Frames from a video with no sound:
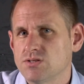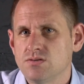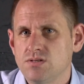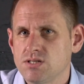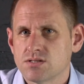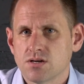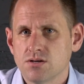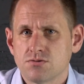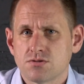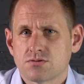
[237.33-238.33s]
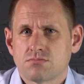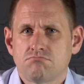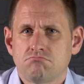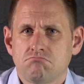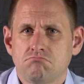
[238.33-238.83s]
do you need to host?
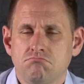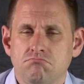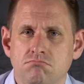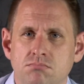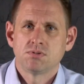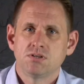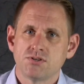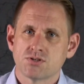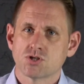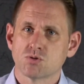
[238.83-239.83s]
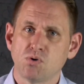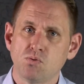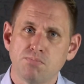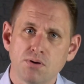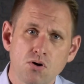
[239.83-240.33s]
If it's a
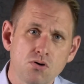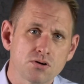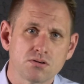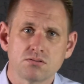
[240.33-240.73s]
small blog,